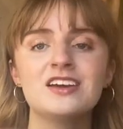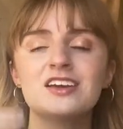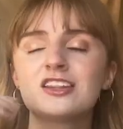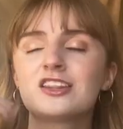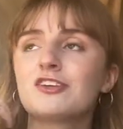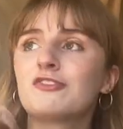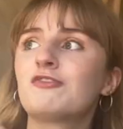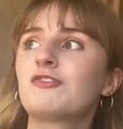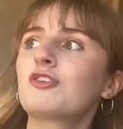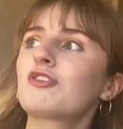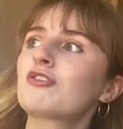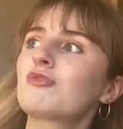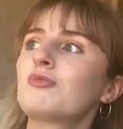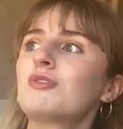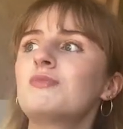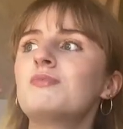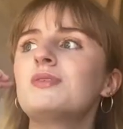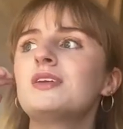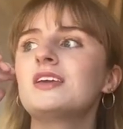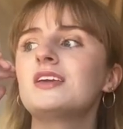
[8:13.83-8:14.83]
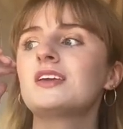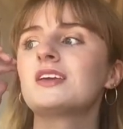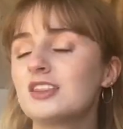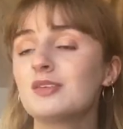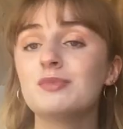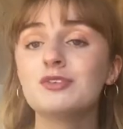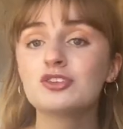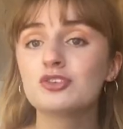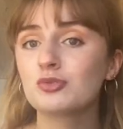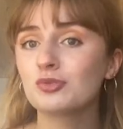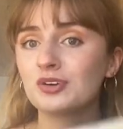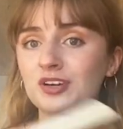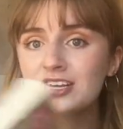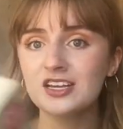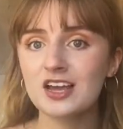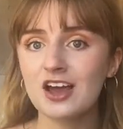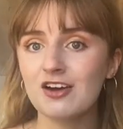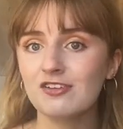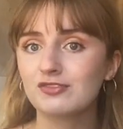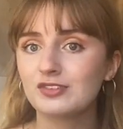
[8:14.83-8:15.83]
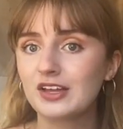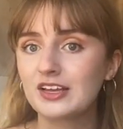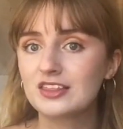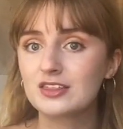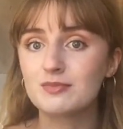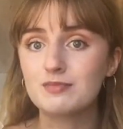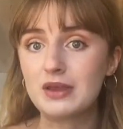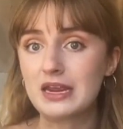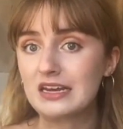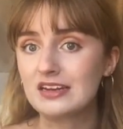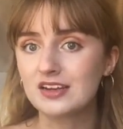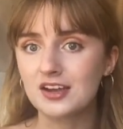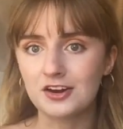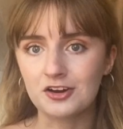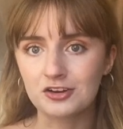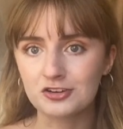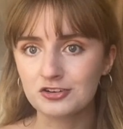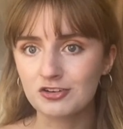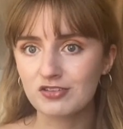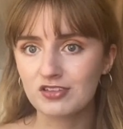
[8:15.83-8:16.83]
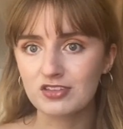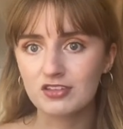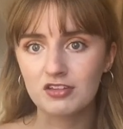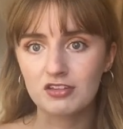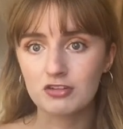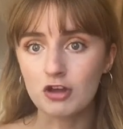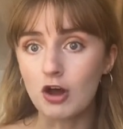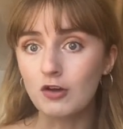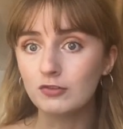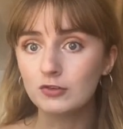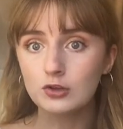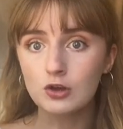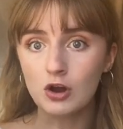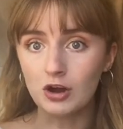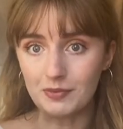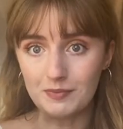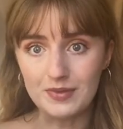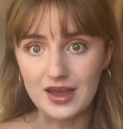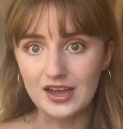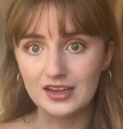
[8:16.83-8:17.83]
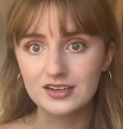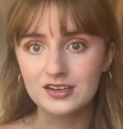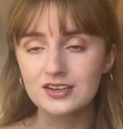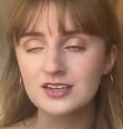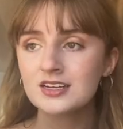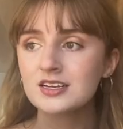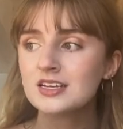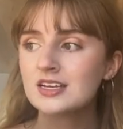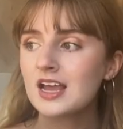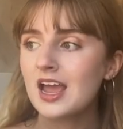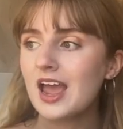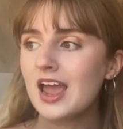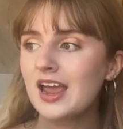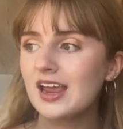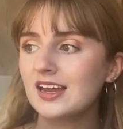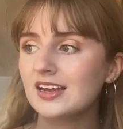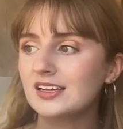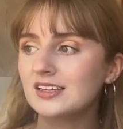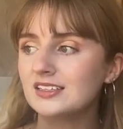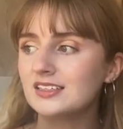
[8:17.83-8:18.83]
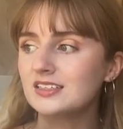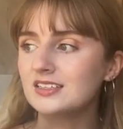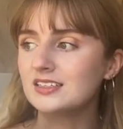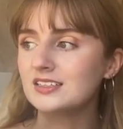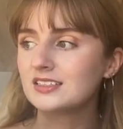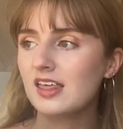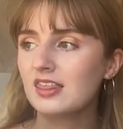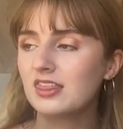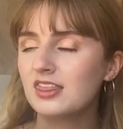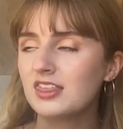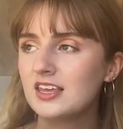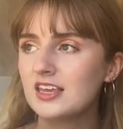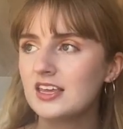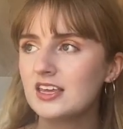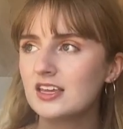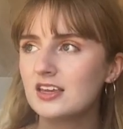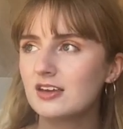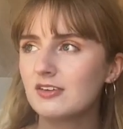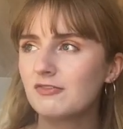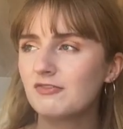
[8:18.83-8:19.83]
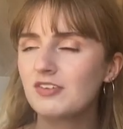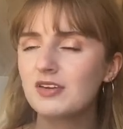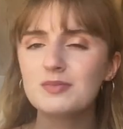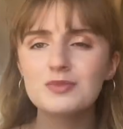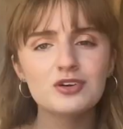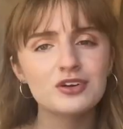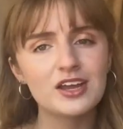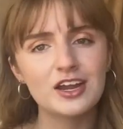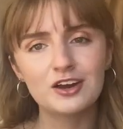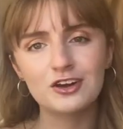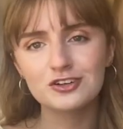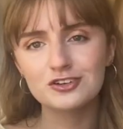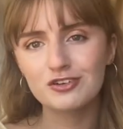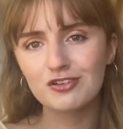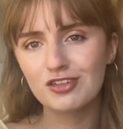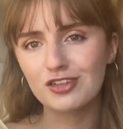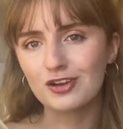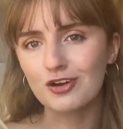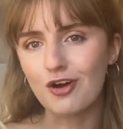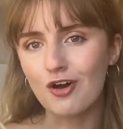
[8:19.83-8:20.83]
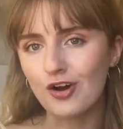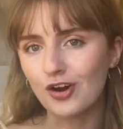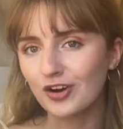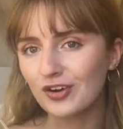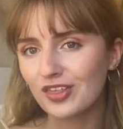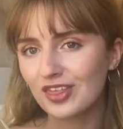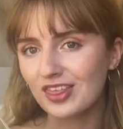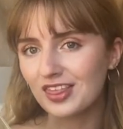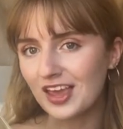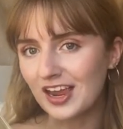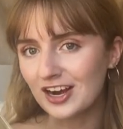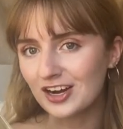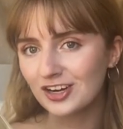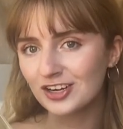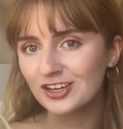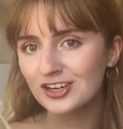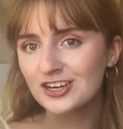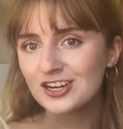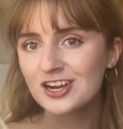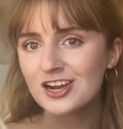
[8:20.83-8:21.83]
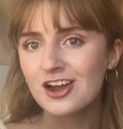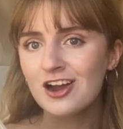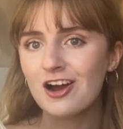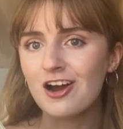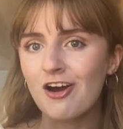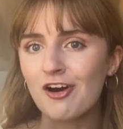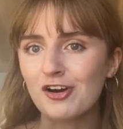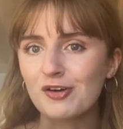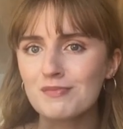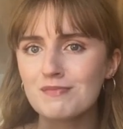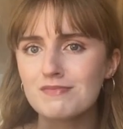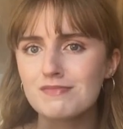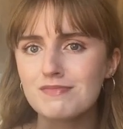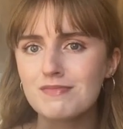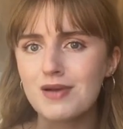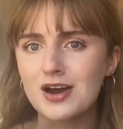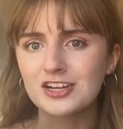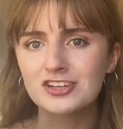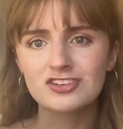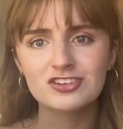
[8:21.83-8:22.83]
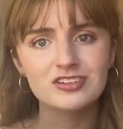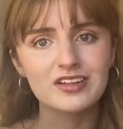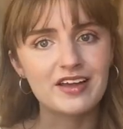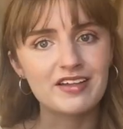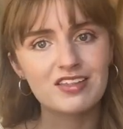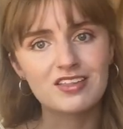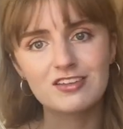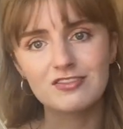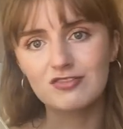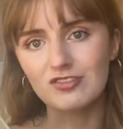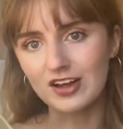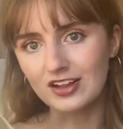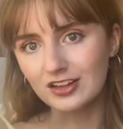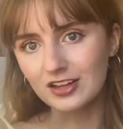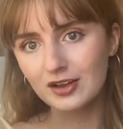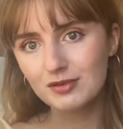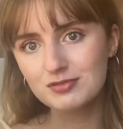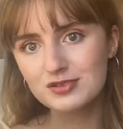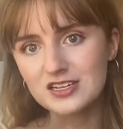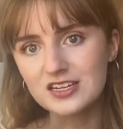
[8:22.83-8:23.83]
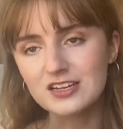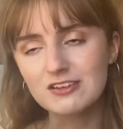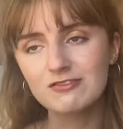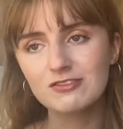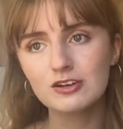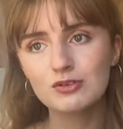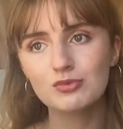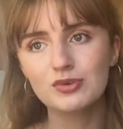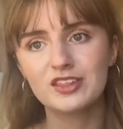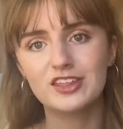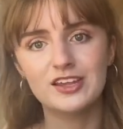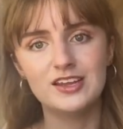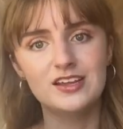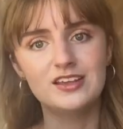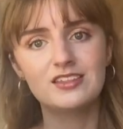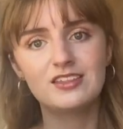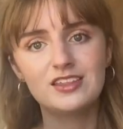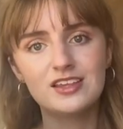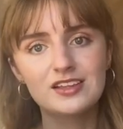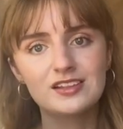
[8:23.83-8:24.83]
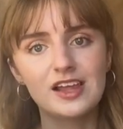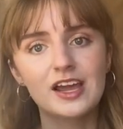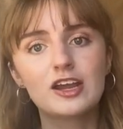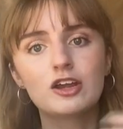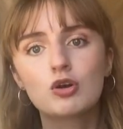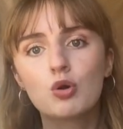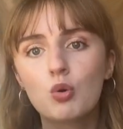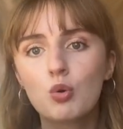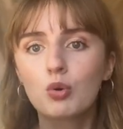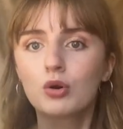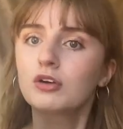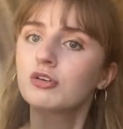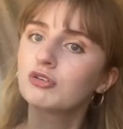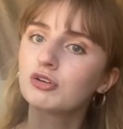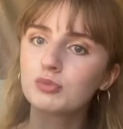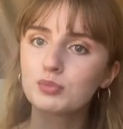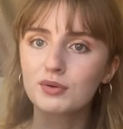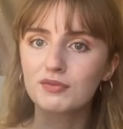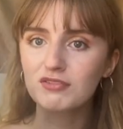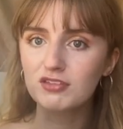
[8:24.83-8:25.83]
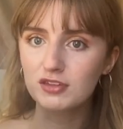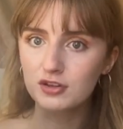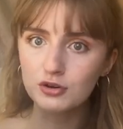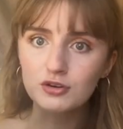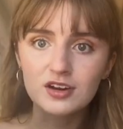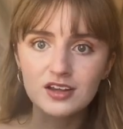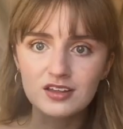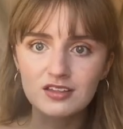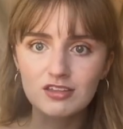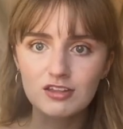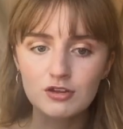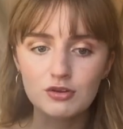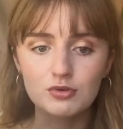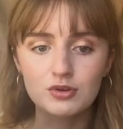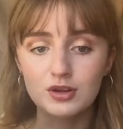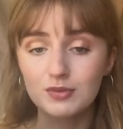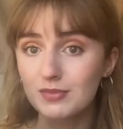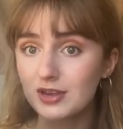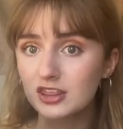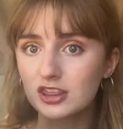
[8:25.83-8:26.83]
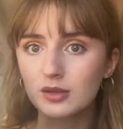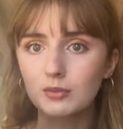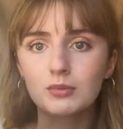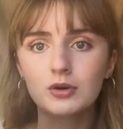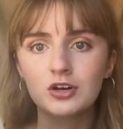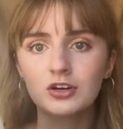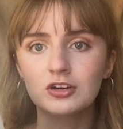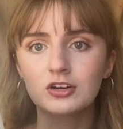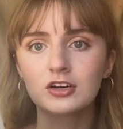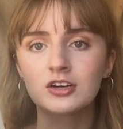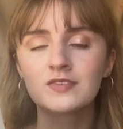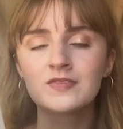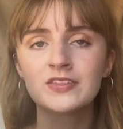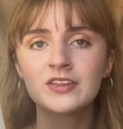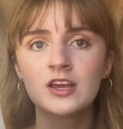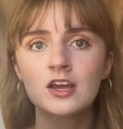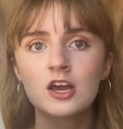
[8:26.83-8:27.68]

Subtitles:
The first one being the majority of like the main characters in this novel are men, and the female characters that are there are much less developed, even within the like core group of students who commit the murder.